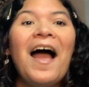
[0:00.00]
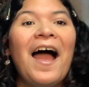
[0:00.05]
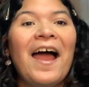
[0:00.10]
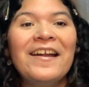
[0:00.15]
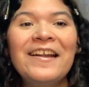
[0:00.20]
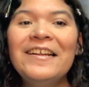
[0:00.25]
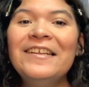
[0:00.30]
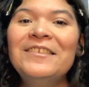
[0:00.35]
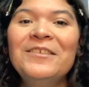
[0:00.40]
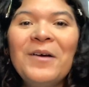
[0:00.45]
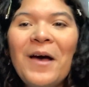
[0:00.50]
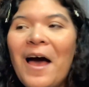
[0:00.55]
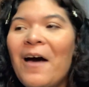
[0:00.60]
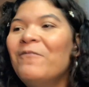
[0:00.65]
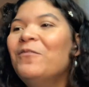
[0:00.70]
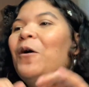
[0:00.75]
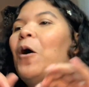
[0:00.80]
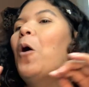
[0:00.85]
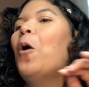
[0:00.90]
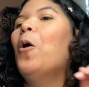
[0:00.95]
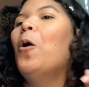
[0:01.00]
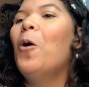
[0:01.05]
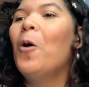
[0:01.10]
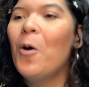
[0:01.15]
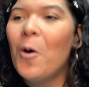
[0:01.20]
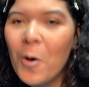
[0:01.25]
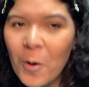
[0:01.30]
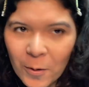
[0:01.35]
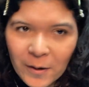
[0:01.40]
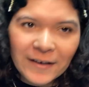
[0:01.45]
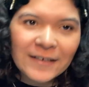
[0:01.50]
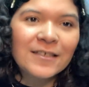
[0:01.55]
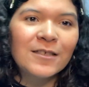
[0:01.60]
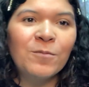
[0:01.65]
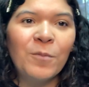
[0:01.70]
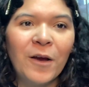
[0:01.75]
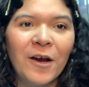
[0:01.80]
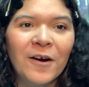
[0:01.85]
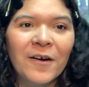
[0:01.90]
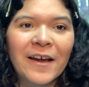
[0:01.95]
I need to have the whole
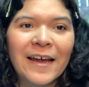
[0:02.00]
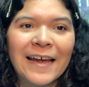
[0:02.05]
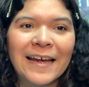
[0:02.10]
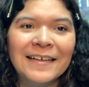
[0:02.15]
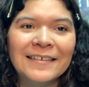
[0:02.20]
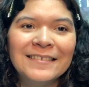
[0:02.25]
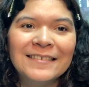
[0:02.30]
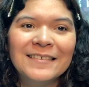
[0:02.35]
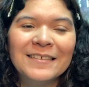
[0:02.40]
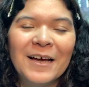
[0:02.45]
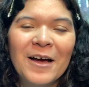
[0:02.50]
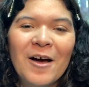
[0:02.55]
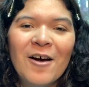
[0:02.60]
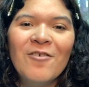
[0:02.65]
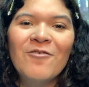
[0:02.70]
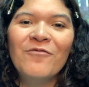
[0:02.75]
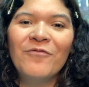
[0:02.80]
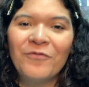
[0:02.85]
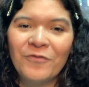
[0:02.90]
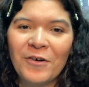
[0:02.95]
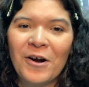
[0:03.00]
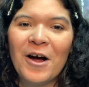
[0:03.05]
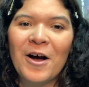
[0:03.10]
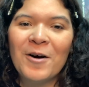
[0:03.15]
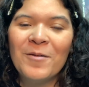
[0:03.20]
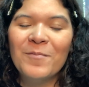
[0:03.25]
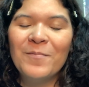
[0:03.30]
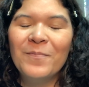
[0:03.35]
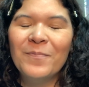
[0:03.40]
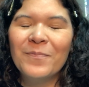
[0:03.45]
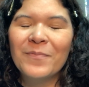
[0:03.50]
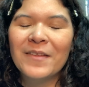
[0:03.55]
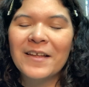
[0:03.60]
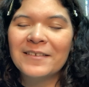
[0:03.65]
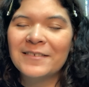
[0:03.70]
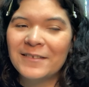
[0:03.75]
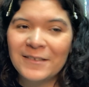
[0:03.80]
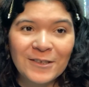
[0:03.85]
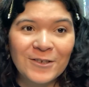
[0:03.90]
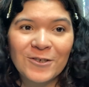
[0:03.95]
experience from
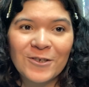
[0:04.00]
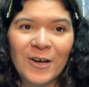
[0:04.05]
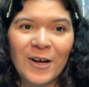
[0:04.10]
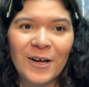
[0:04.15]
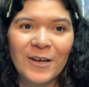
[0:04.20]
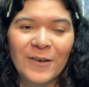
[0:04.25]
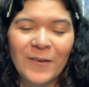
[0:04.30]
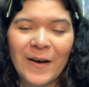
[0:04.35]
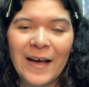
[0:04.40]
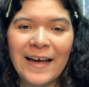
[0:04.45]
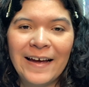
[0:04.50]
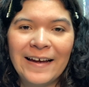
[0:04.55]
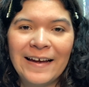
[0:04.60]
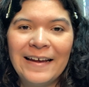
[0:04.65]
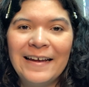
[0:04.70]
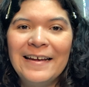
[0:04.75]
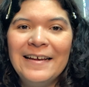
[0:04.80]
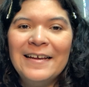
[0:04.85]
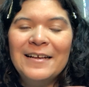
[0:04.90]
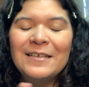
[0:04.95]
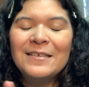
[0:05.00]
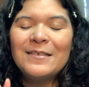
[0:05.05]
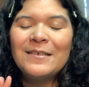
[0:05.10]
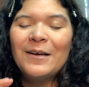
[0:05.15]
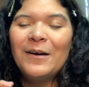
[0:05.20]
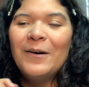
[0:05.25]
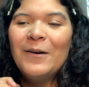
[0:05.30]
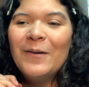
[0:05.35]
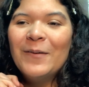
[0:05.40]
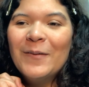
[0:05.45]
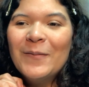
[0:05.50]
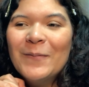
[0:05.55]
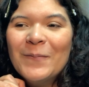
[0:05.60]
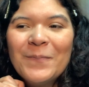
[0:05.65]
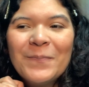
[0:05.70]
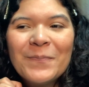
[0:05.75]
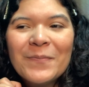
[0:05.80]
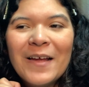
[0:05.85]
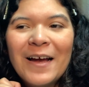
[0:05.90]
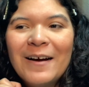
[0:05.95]
Stitch Con. Okay, so
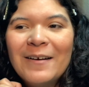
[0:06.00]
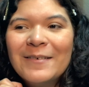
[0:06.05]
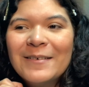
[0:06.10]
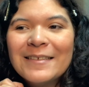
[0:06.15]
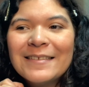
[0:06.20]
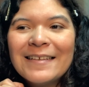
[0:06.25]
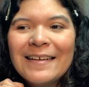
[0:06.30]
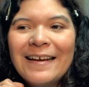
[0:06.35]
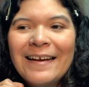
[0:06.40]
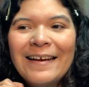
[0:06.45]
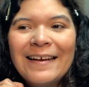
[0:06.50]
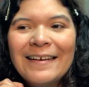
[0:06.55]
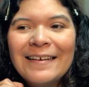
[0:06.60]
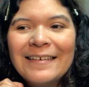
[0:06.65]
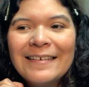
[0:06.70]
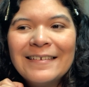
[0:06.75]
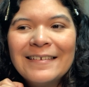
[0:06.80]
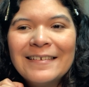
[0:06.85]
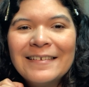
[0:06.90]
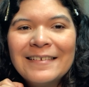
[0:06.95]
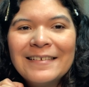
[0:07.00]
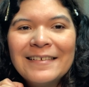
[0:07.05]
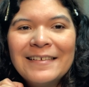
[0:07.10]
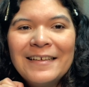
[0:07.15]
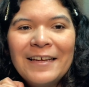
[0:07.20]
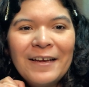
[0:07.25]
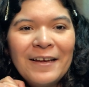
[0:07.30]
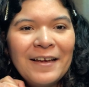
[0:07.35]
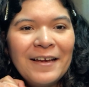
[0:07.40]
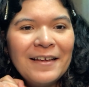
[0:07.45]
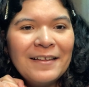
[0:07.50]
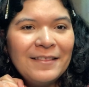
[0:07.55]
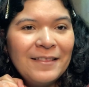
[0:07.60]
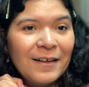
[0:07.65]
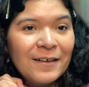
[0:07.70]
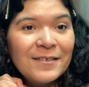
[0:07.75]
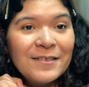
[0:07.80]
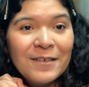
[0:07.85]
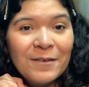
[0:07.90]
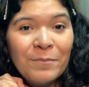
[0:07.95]
I was like,
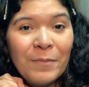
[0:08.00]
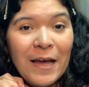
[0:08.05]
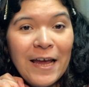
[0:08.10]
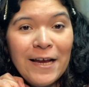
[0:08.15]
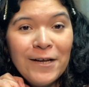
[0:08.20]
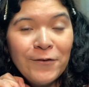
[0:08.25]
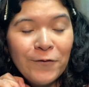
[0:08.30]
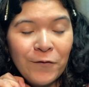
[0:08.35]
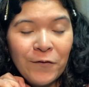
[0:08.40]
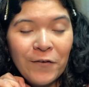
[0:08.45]
does the page